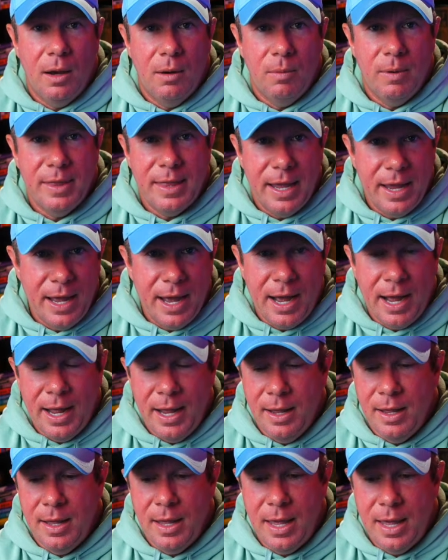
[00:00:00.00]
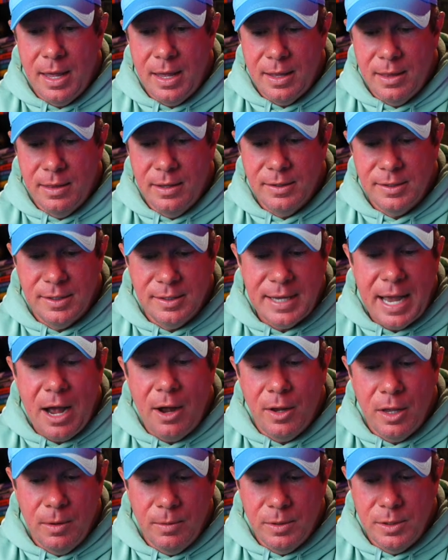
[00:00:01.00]
with AI, and this is
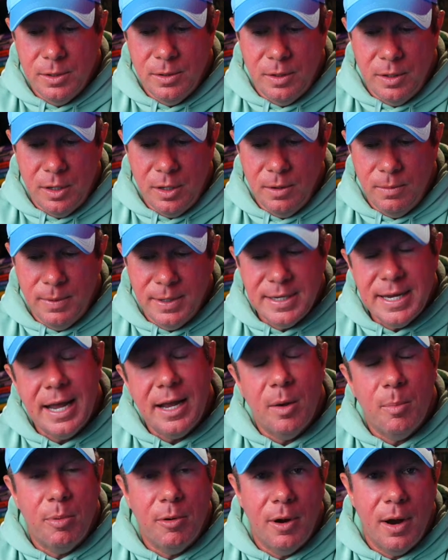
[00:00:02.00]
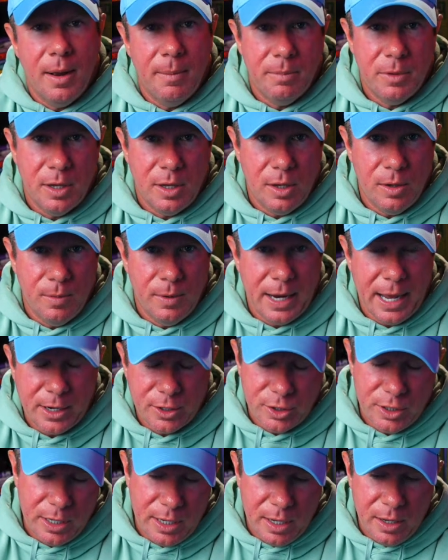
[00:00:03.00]
how you would do it. You would take a prompt that you would
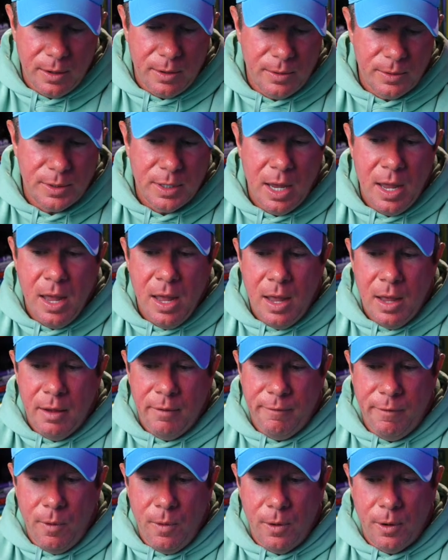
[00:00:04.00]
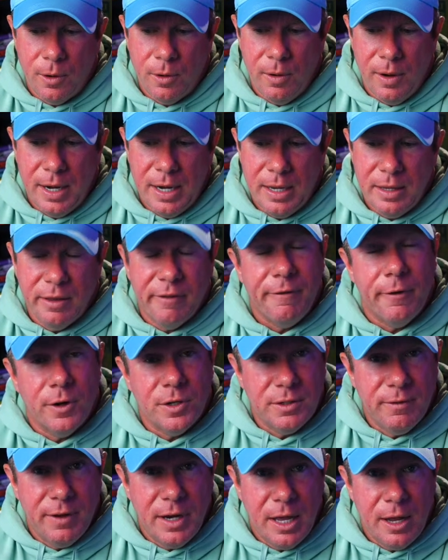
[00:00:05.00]
actually use for creating the
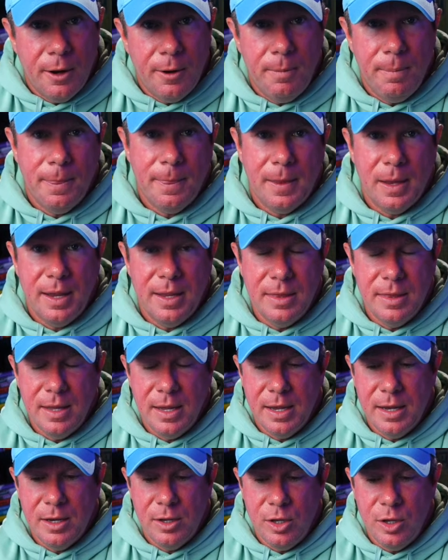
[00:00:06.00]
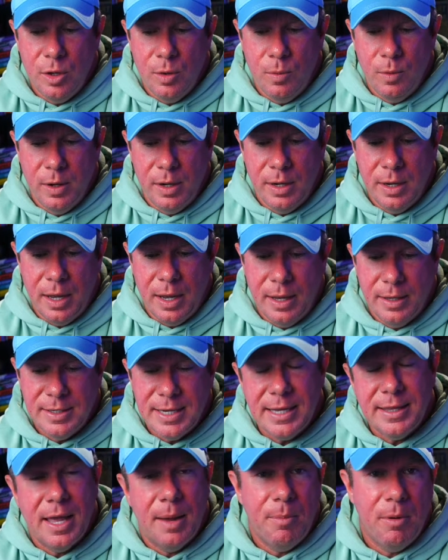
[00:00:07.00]
first video, and then you would
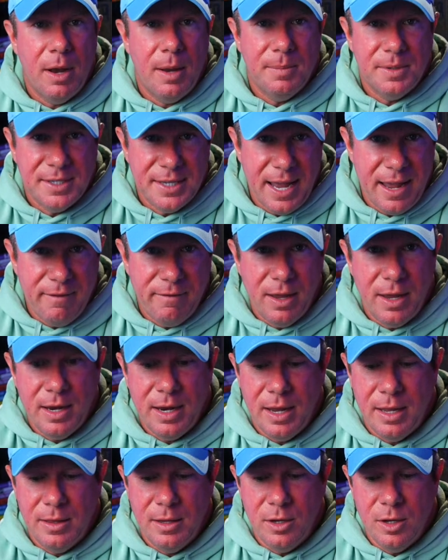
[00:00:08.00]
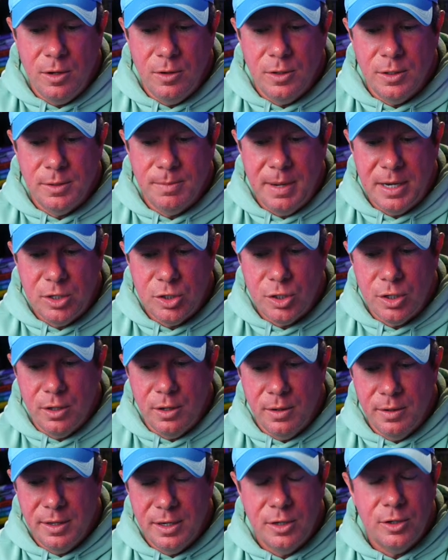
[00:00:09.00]
take that prompt, save it, and then you just make
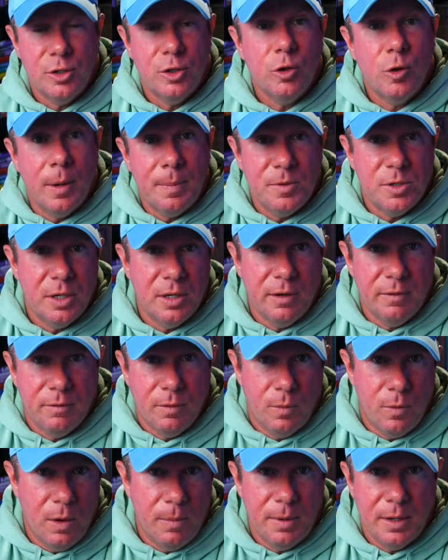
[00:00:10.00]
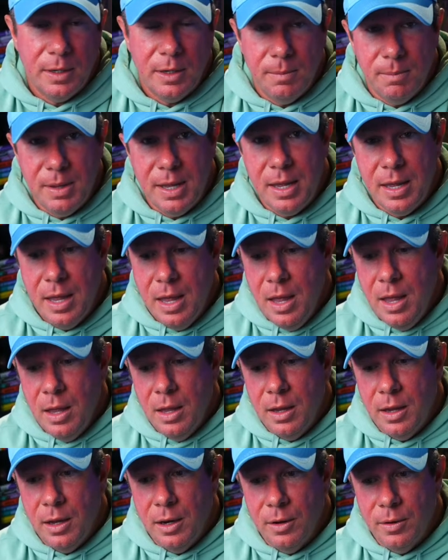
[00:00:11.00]
sure the description of the woman can be,
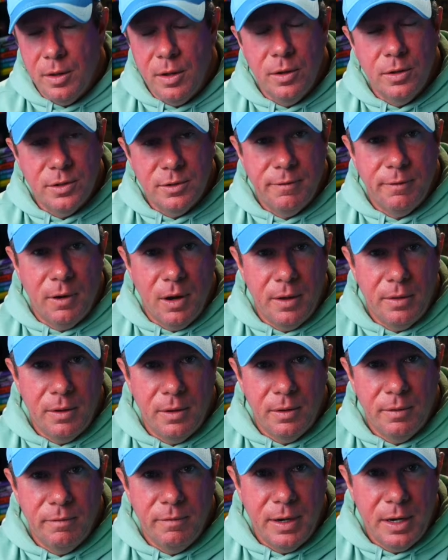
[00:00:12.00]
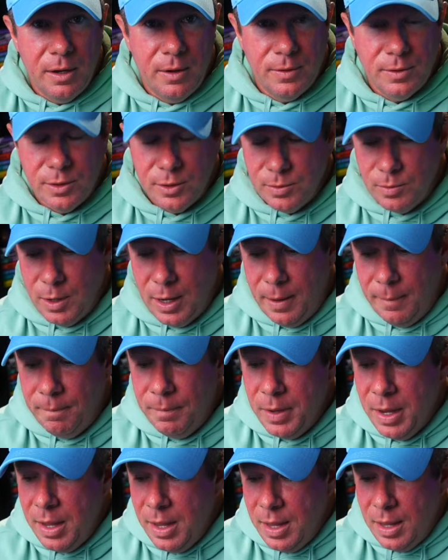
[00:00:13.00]
used for other videos as
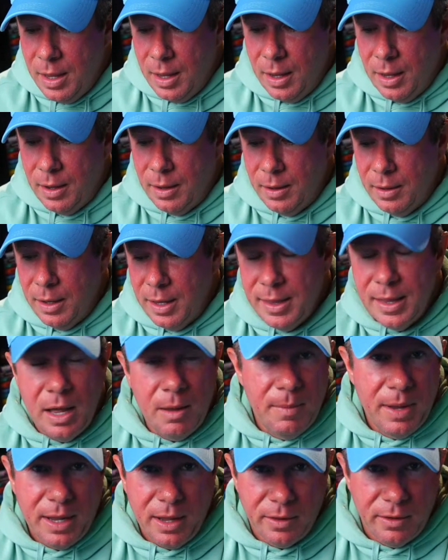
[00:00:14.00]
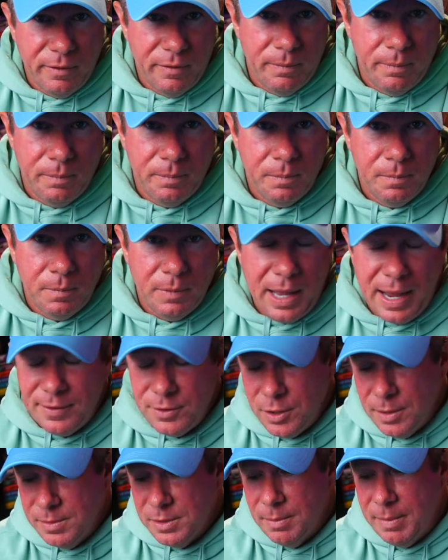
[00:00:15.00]
well. And I'll make other
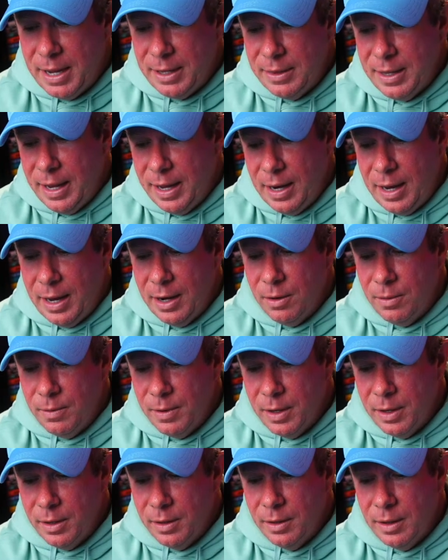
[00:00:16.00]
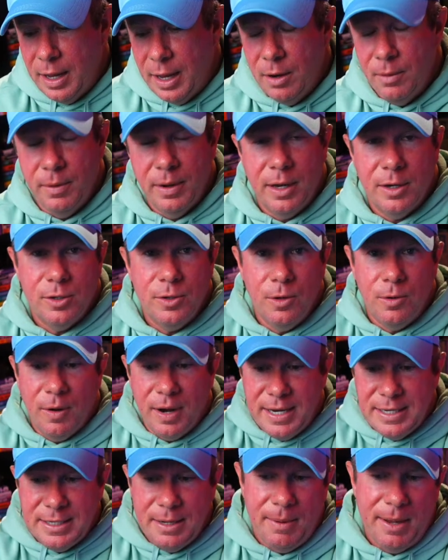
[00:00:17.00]
live streams about that. I don't want to get too
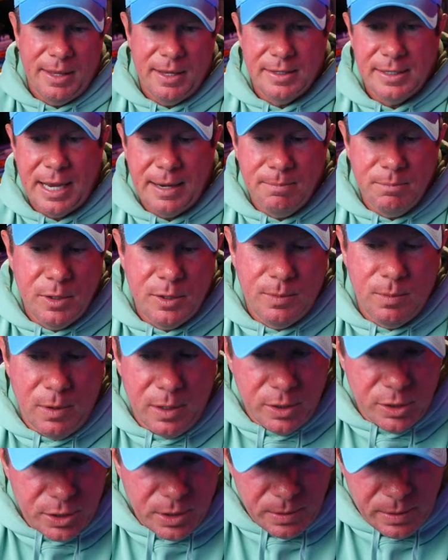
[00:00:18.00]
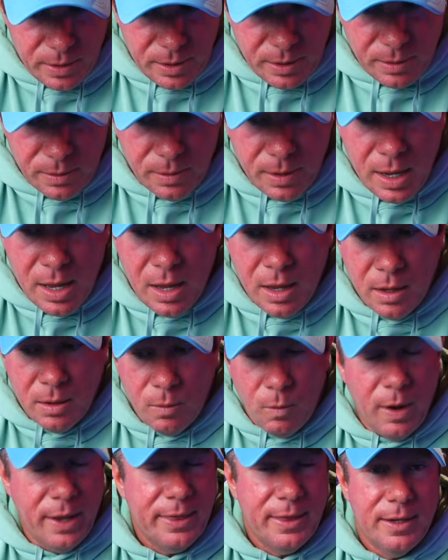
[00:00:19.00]
crazy about this. I just want to show you
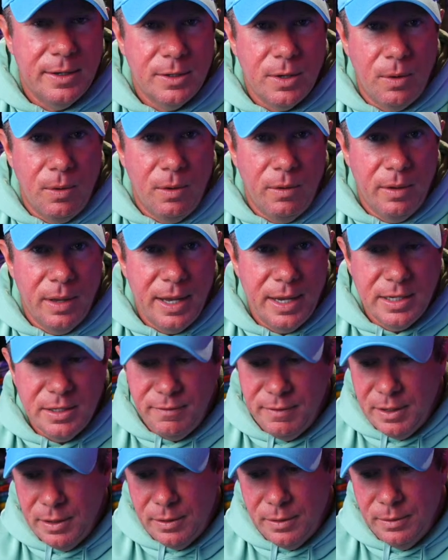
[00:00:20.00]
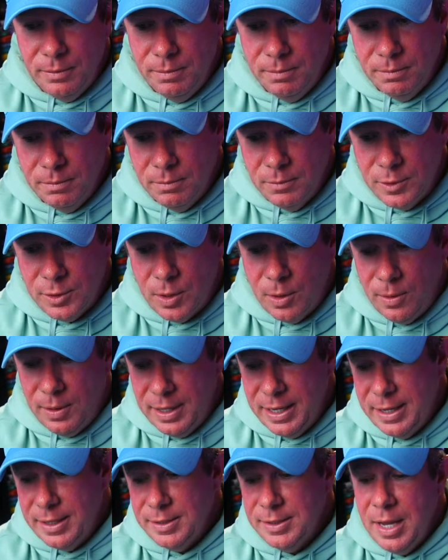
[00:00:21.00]
what this whole Higgsfield
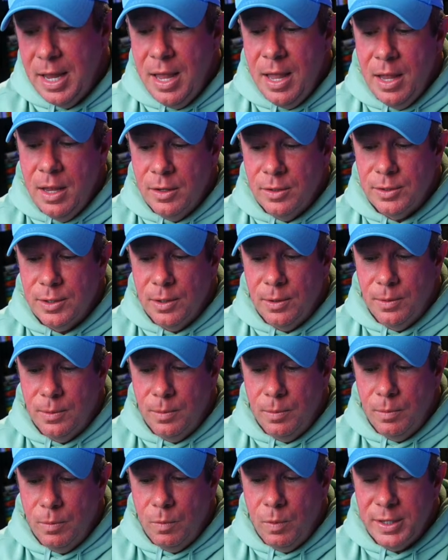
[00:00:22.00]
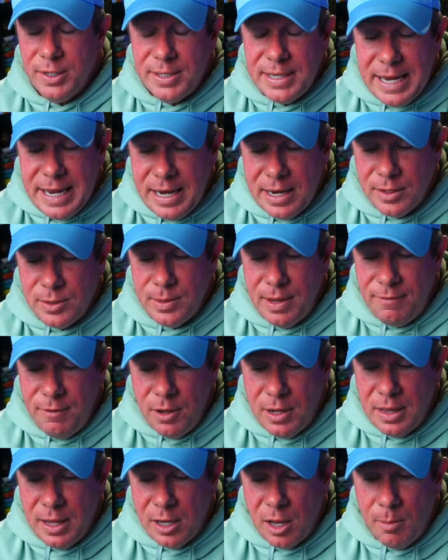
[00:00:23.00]
Soul is. So what's neat is if
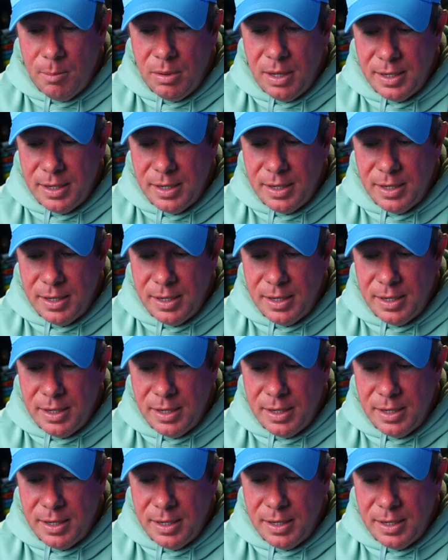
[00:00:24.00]
you click on